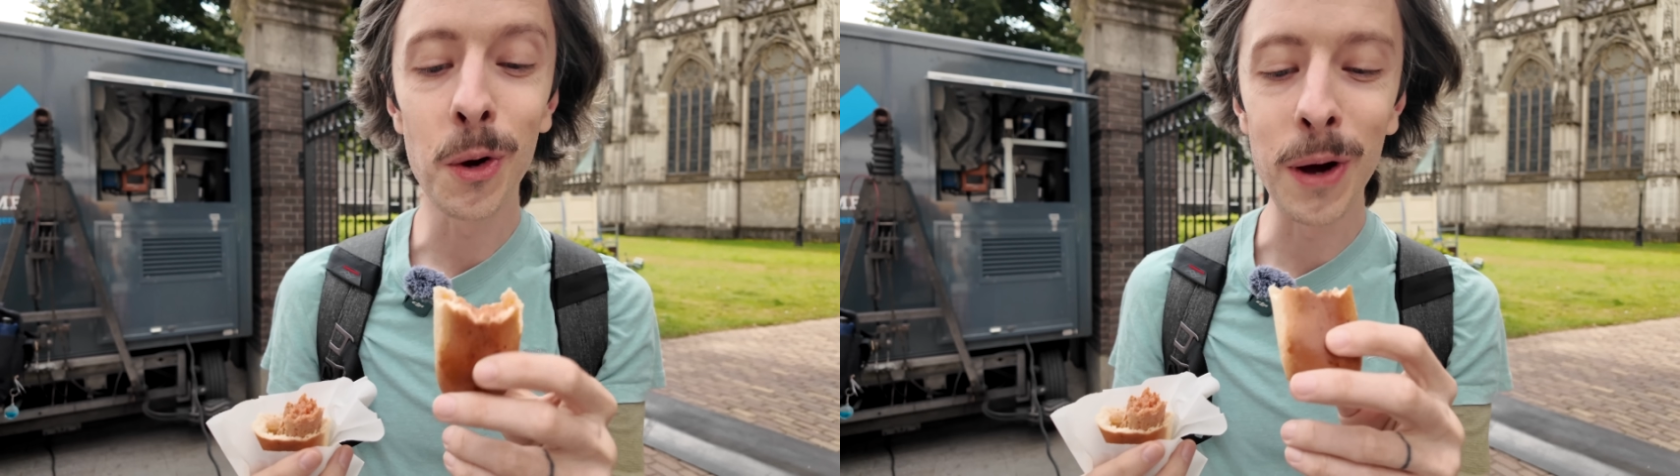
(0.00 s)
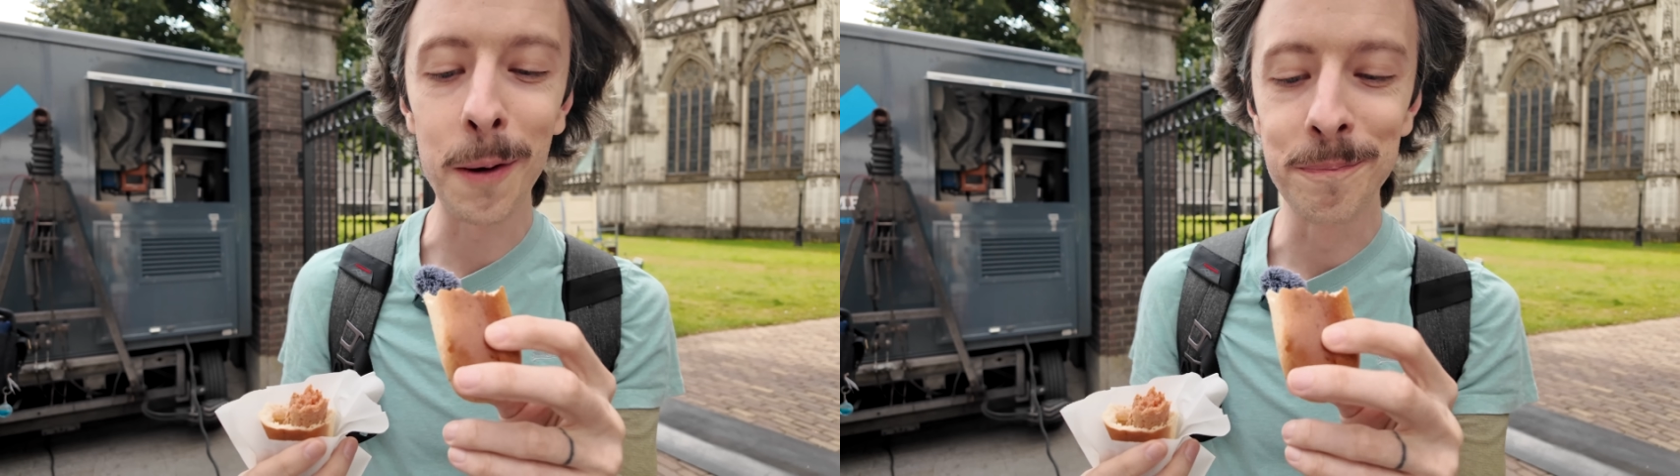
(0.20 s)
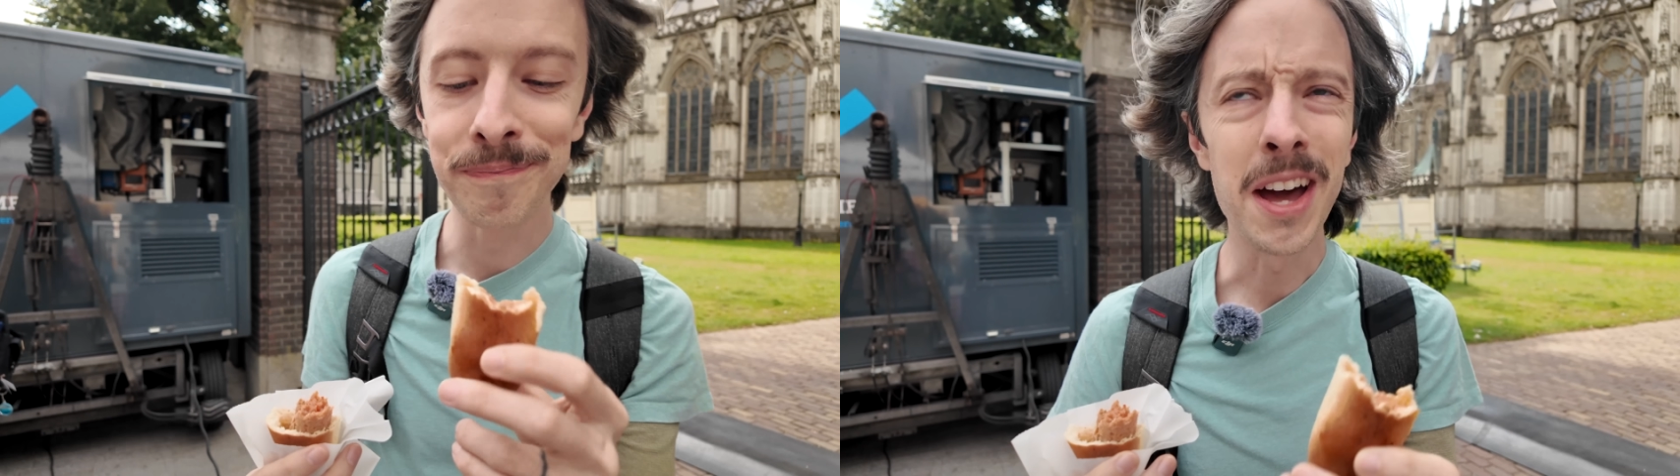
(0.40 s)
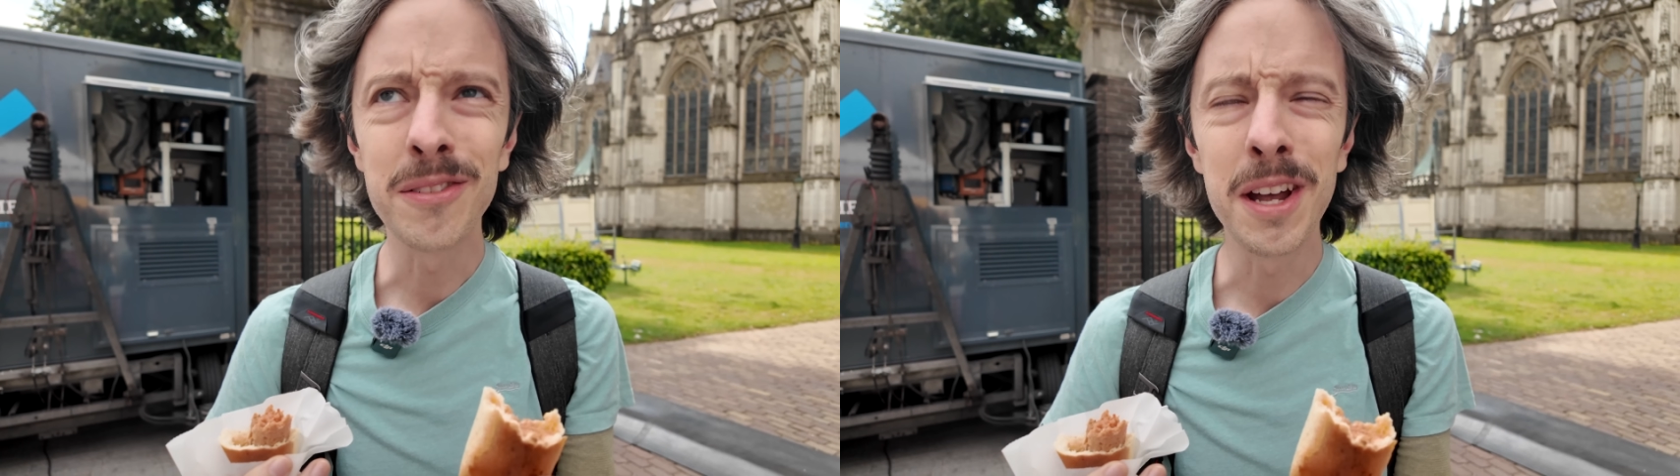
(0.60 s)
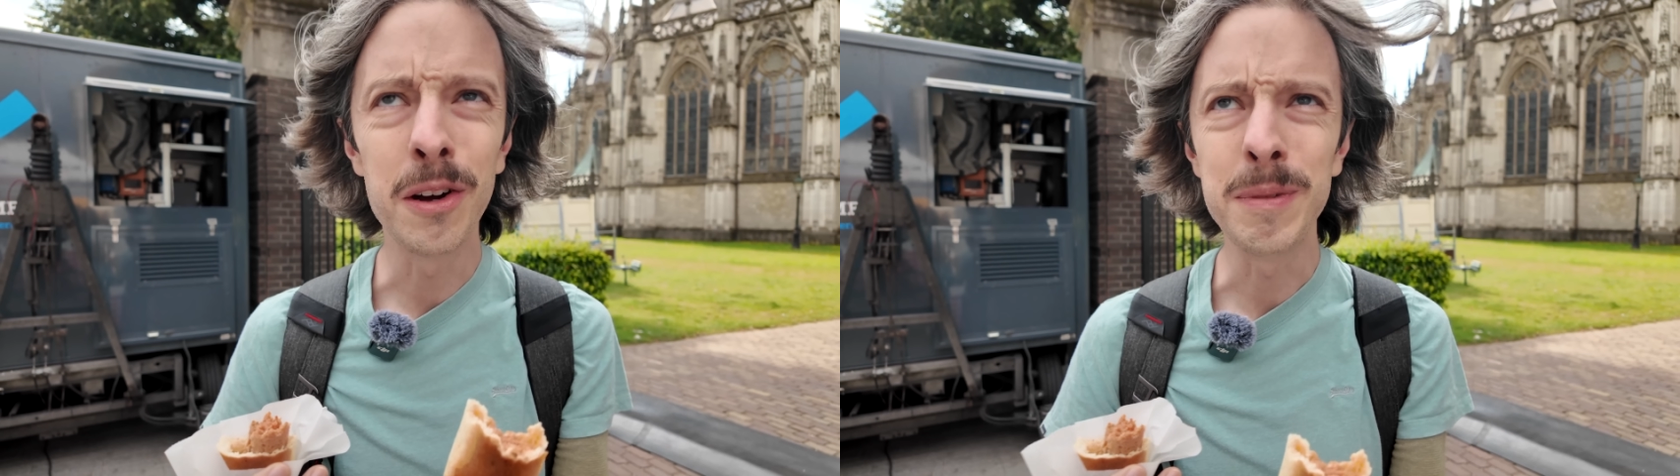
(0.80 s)
Wow, I
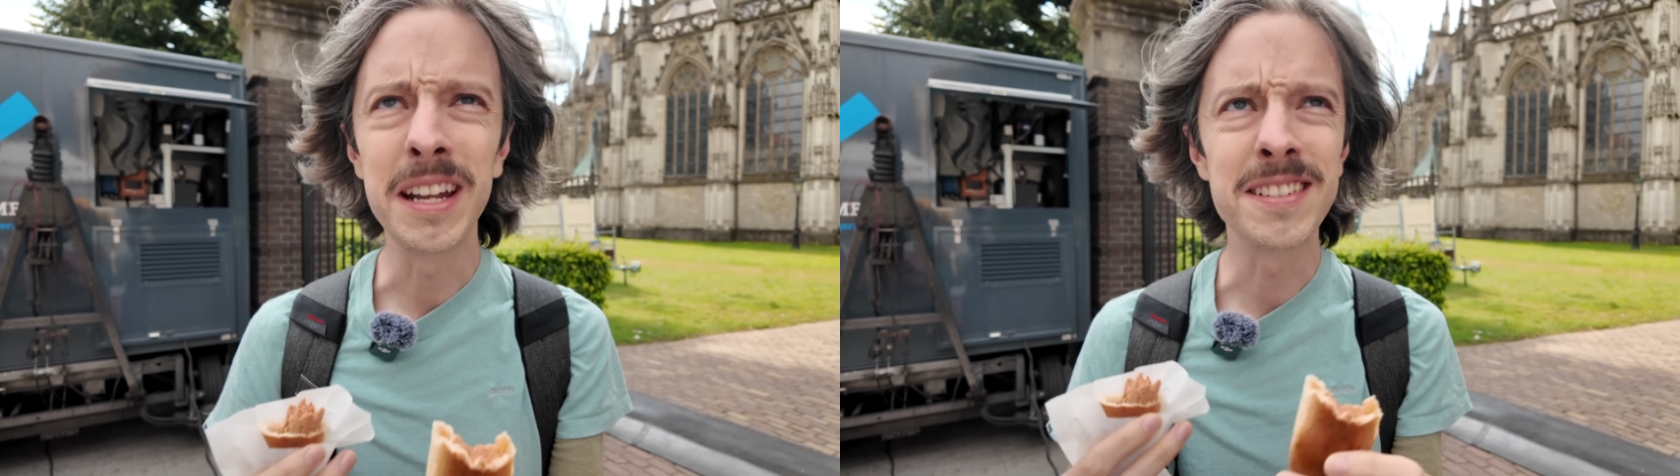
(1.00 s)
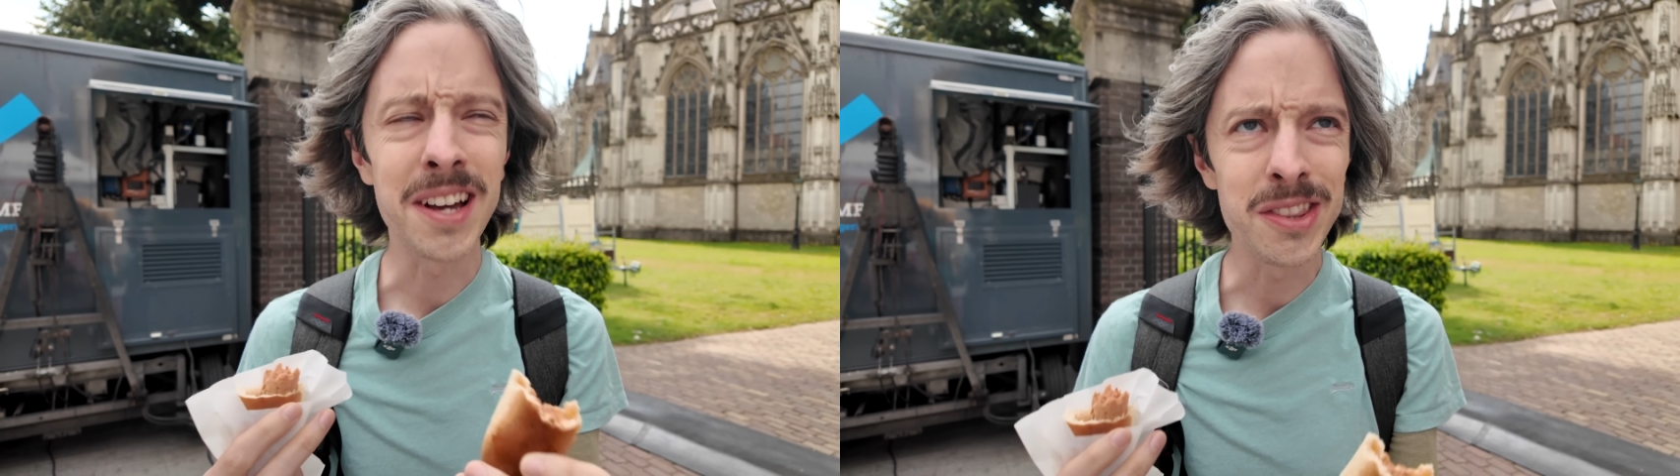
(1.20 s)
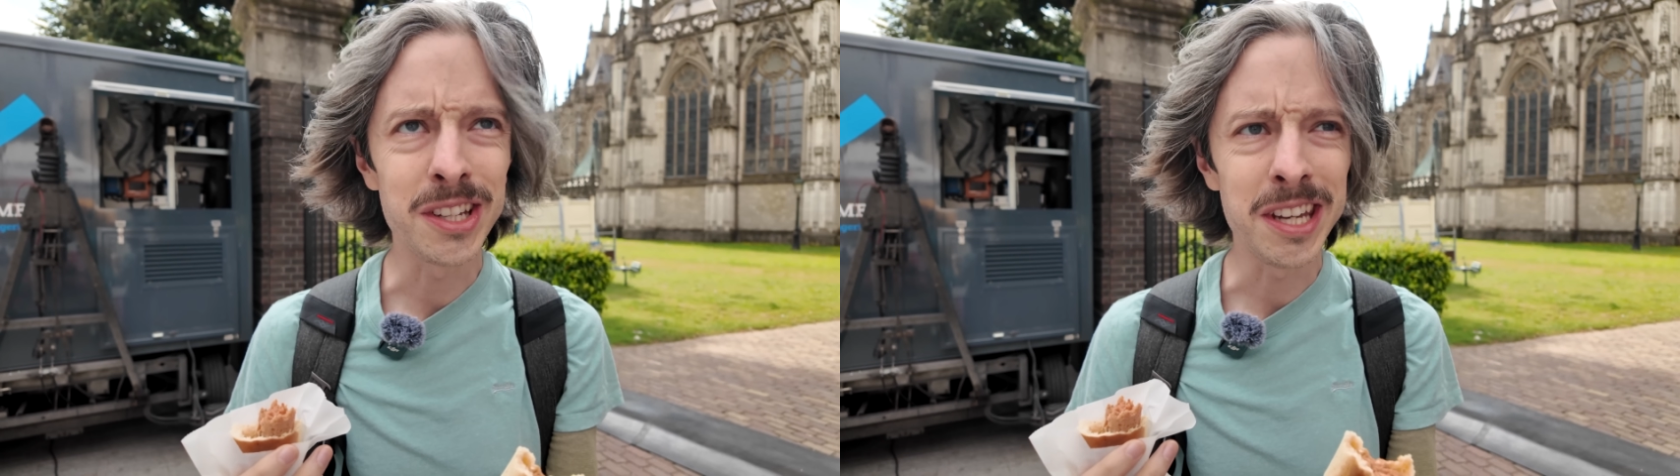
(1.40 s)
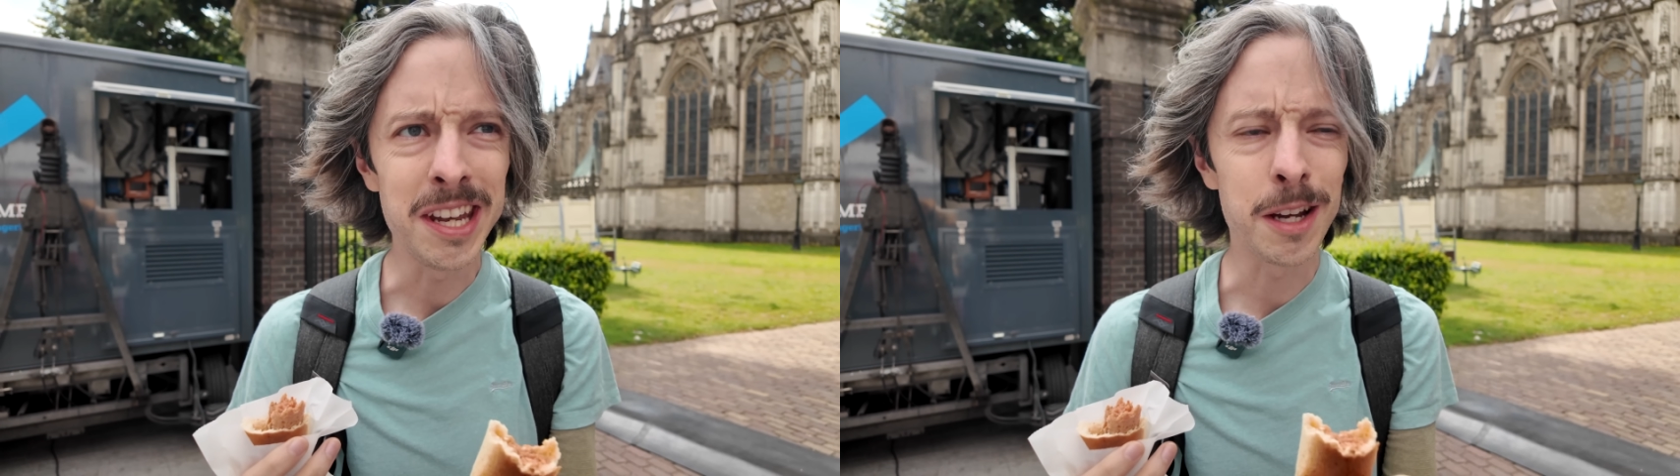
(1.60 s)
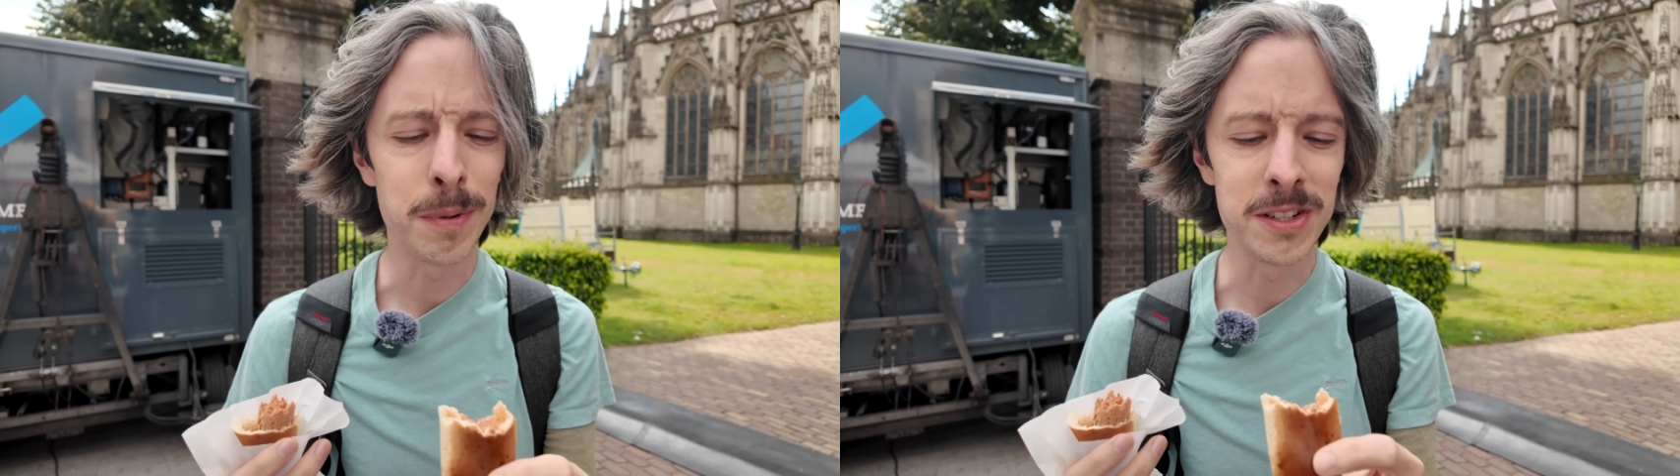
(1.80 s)
don't know. I mean, it's got the
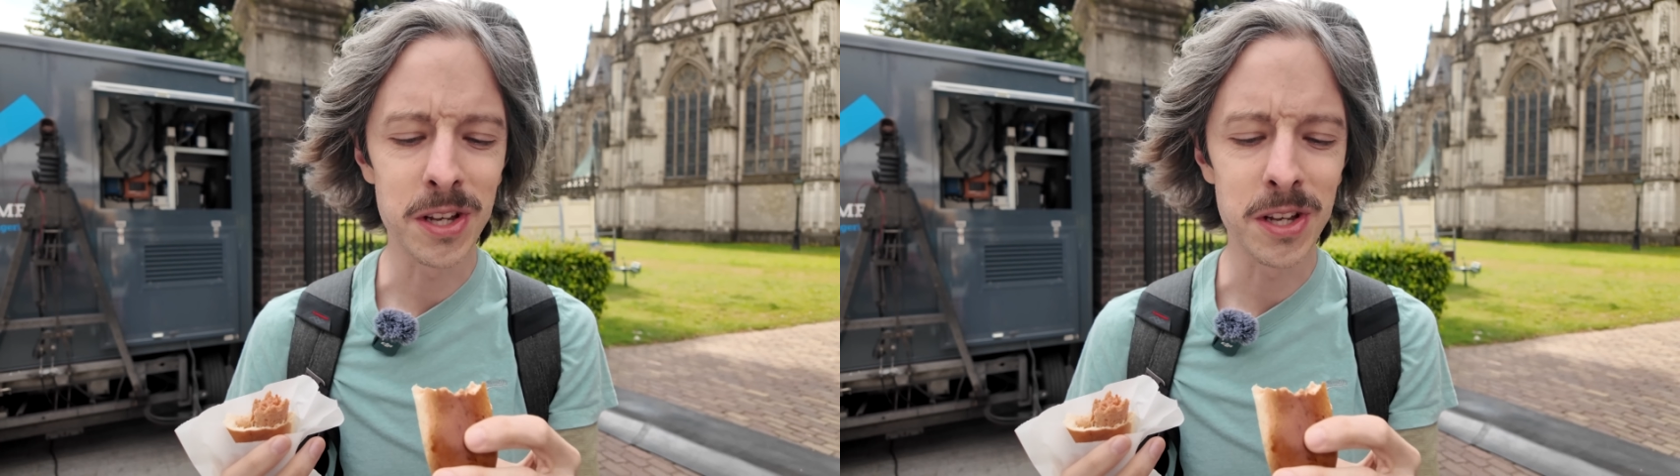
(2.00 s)
kick, but